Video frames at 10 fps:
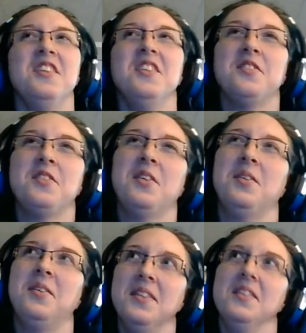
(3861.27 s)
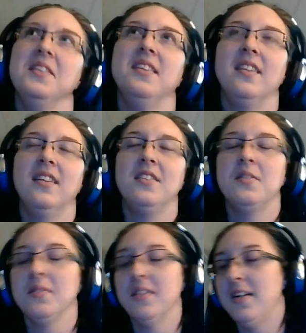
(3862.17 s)
So
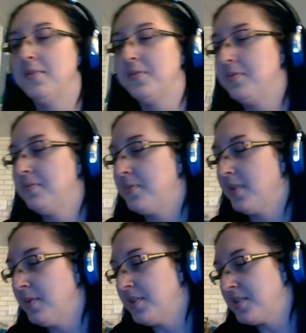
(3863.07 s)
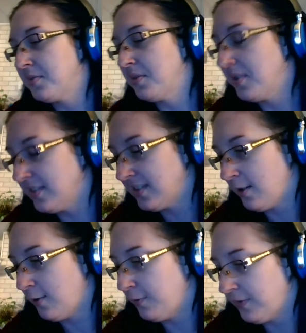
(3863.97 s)
Unknown Love pretty much wrote
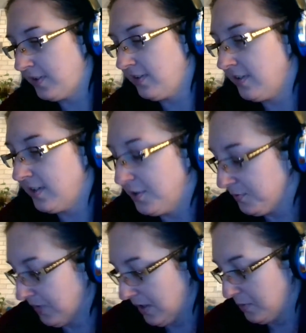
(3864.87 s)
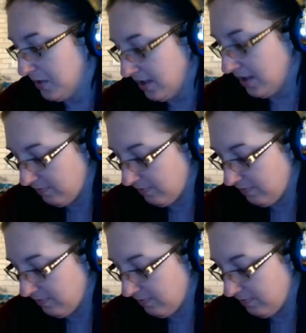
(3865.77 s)
itself, and Unknown Family